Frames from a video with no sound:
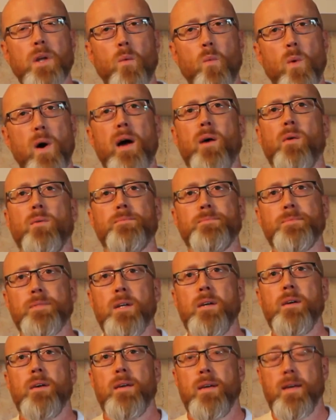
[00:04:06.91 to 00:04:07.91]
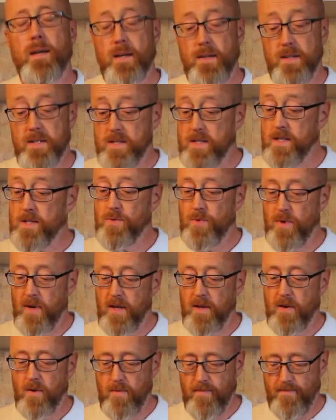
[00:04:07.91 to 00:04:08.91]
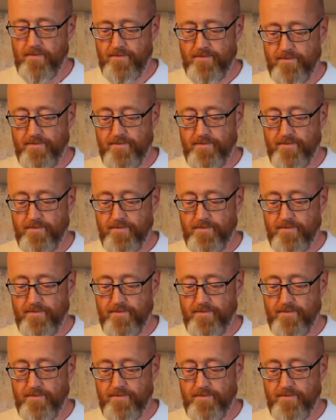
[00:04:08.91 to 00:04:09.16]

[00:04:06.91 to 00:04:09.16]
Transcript: Wow. Now this is really good.